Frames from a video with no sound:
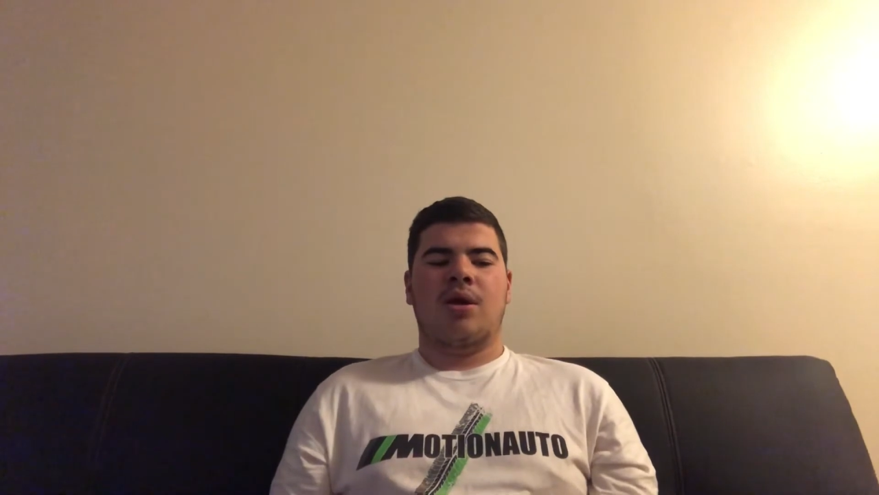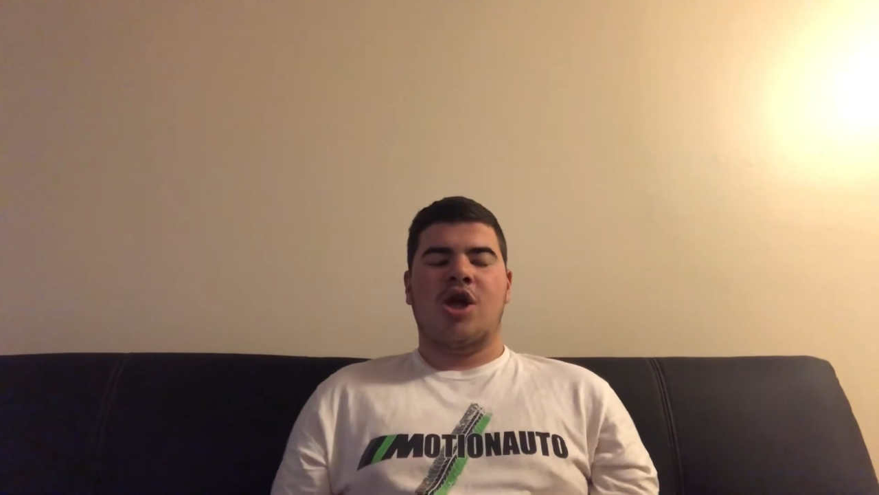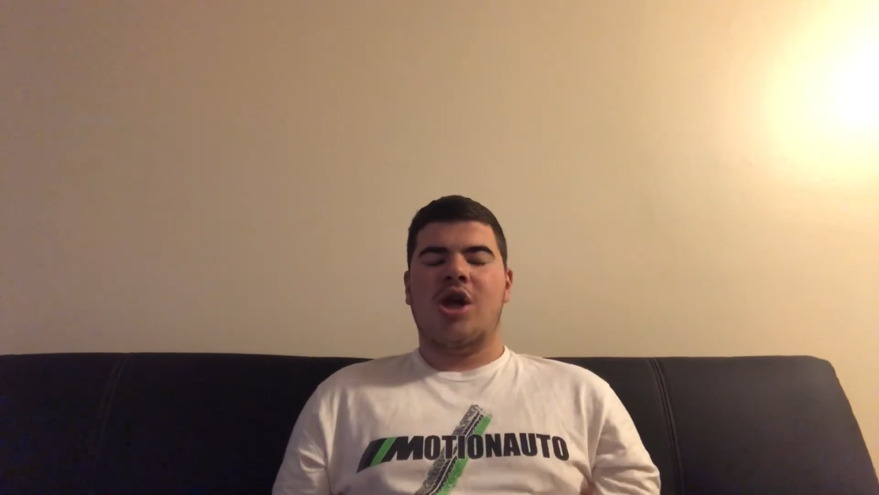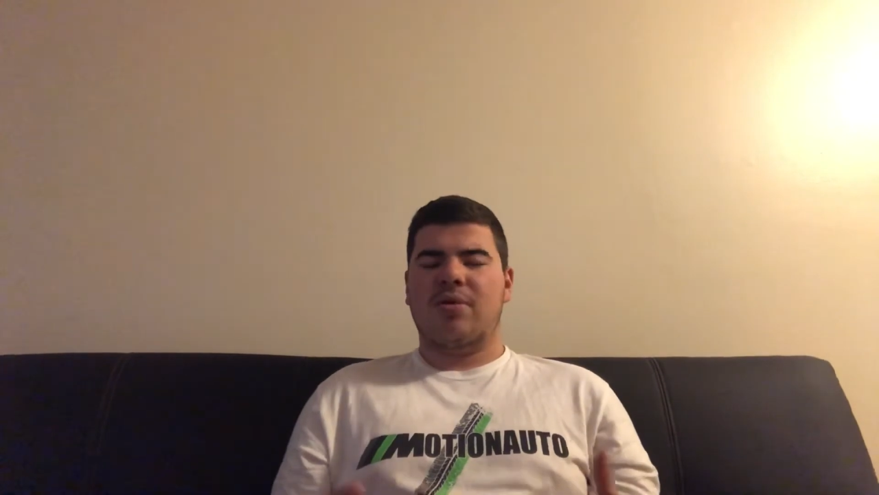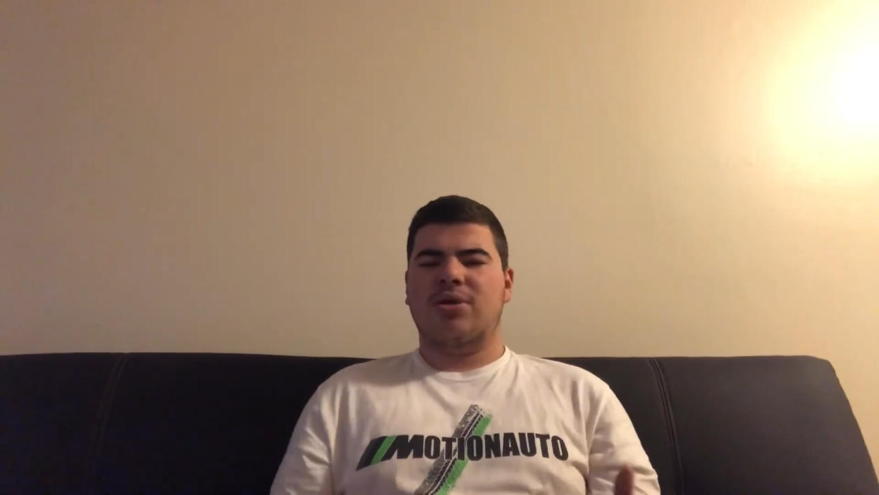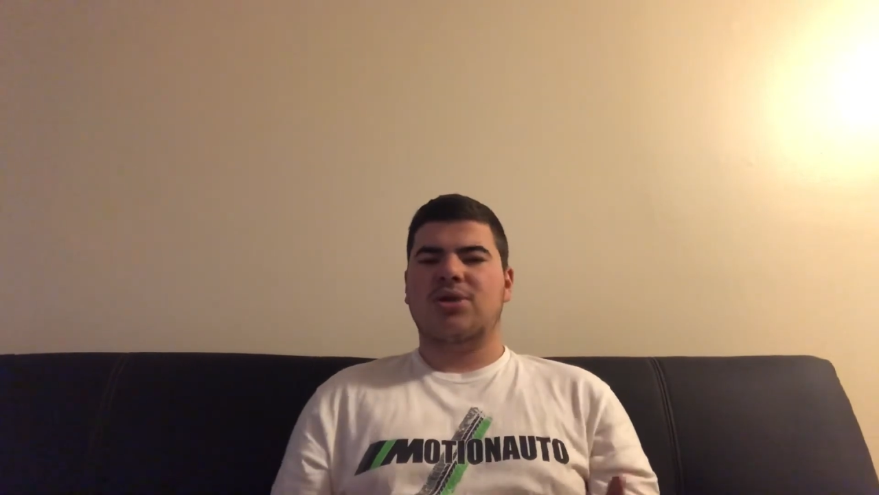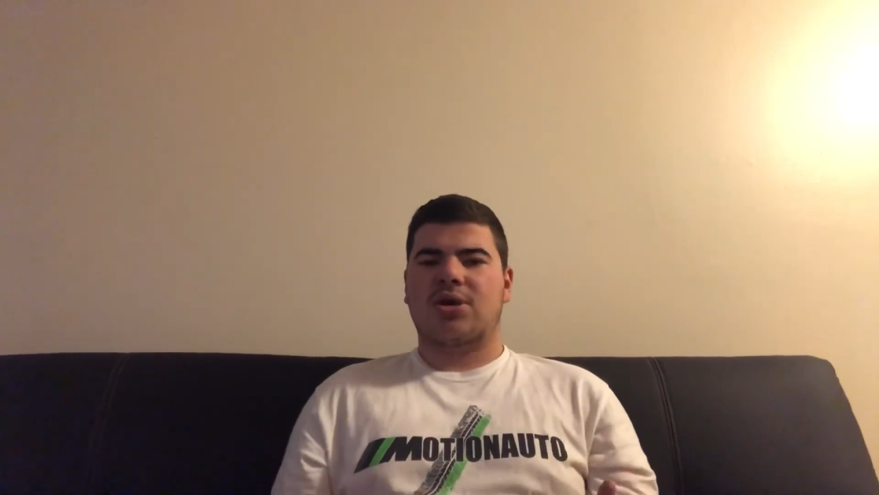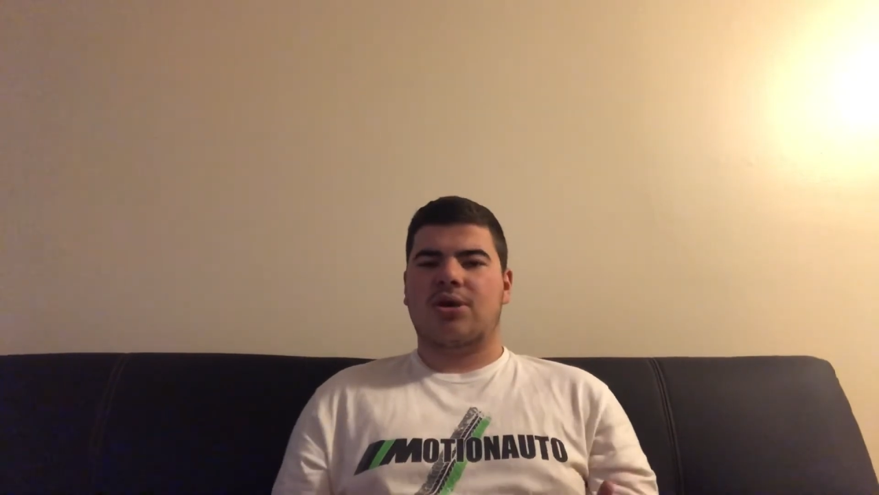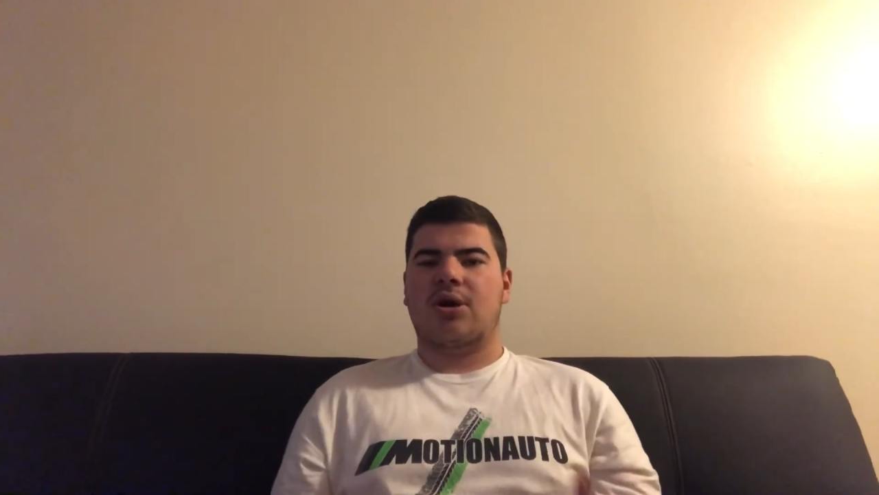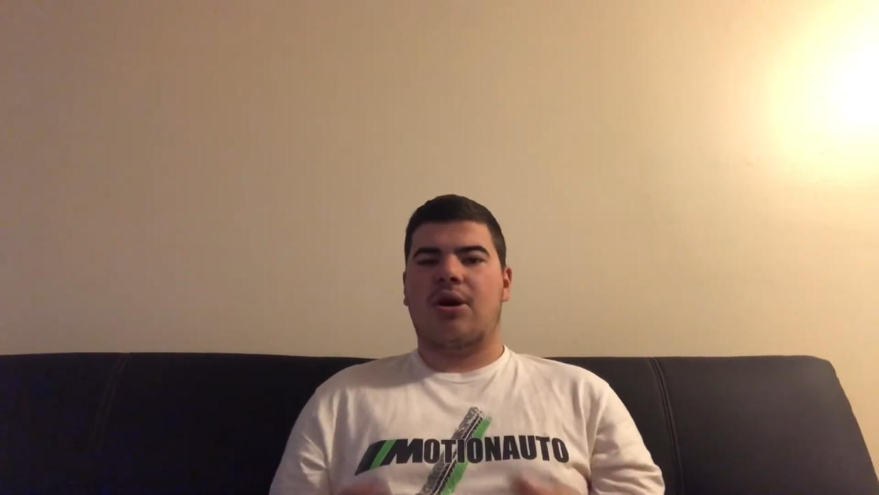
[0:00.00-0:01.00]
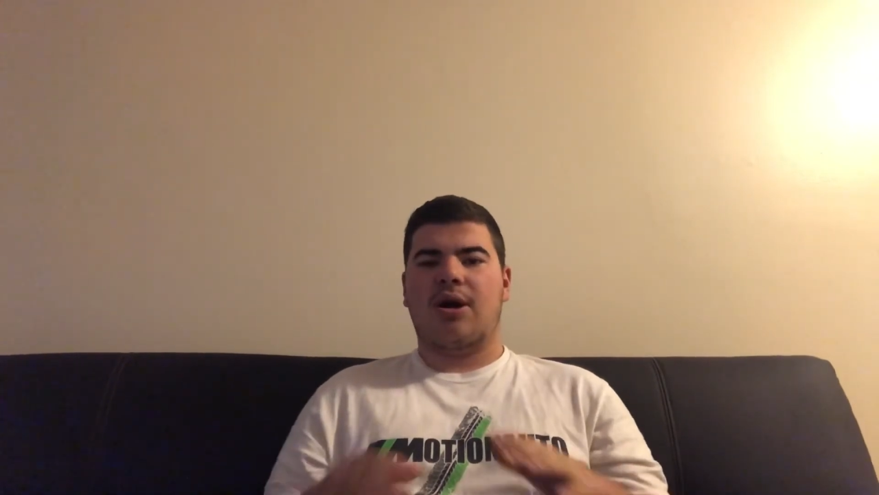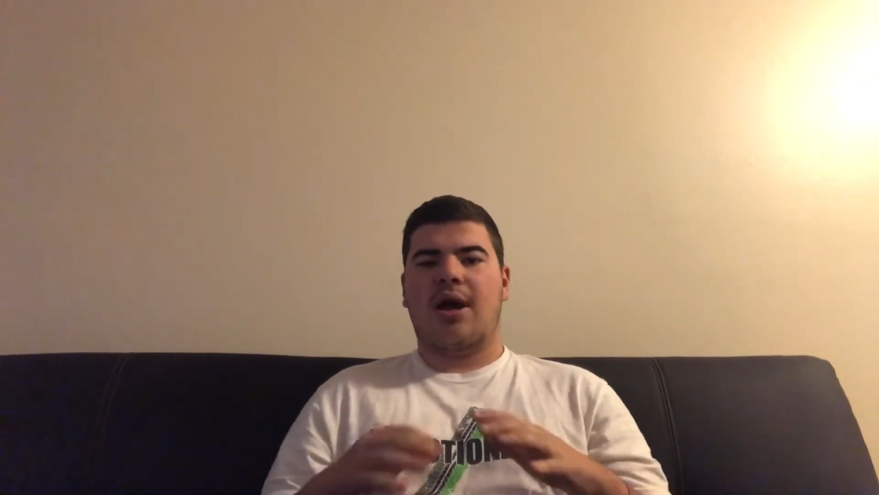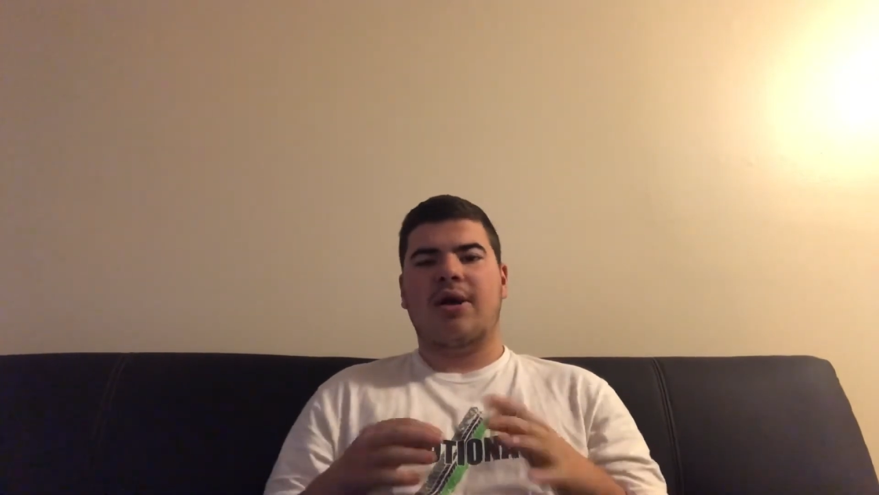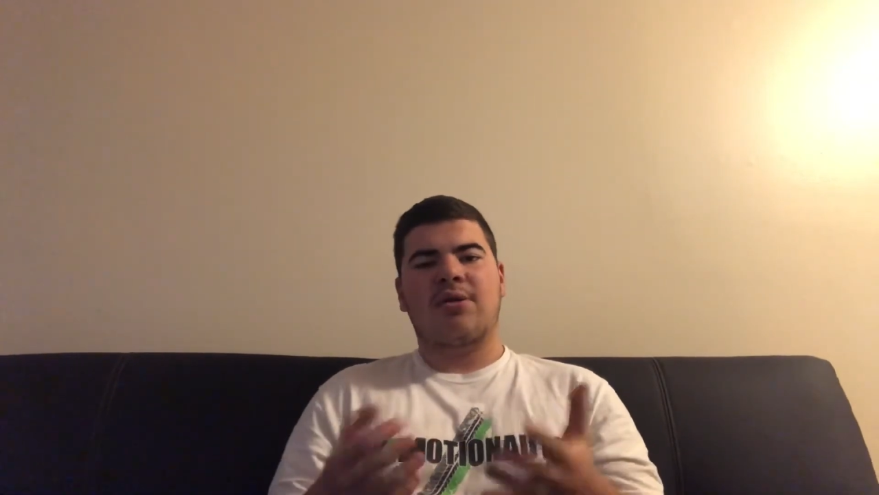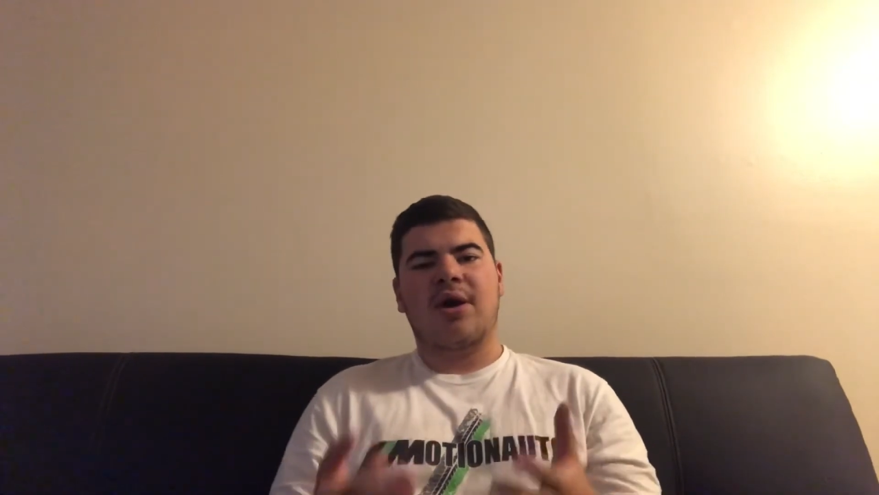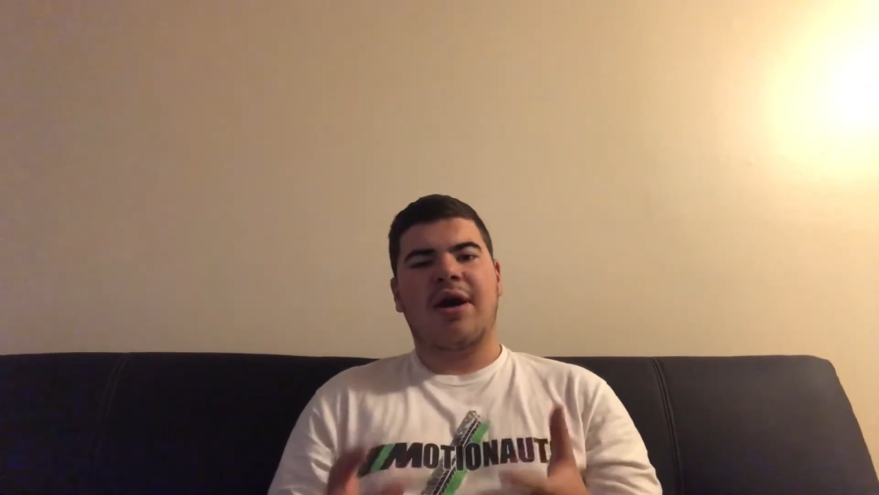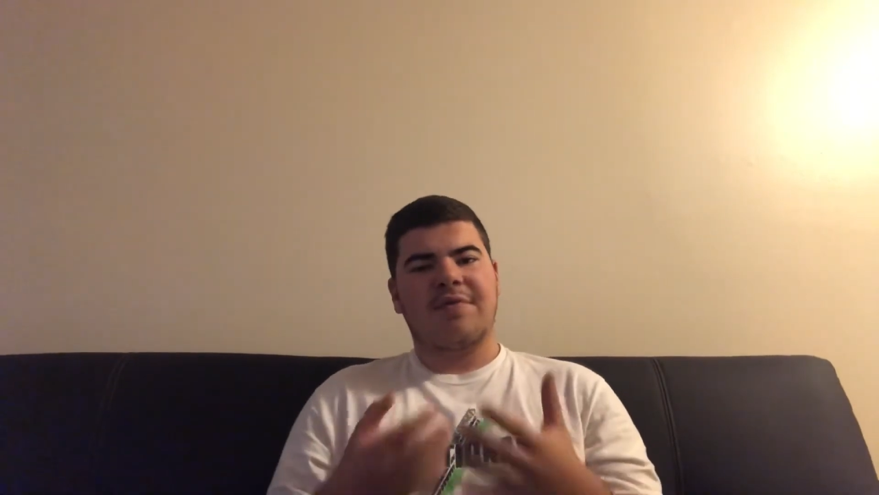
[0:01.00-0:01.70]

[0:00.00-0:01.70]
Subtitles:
it was a good car. I don't have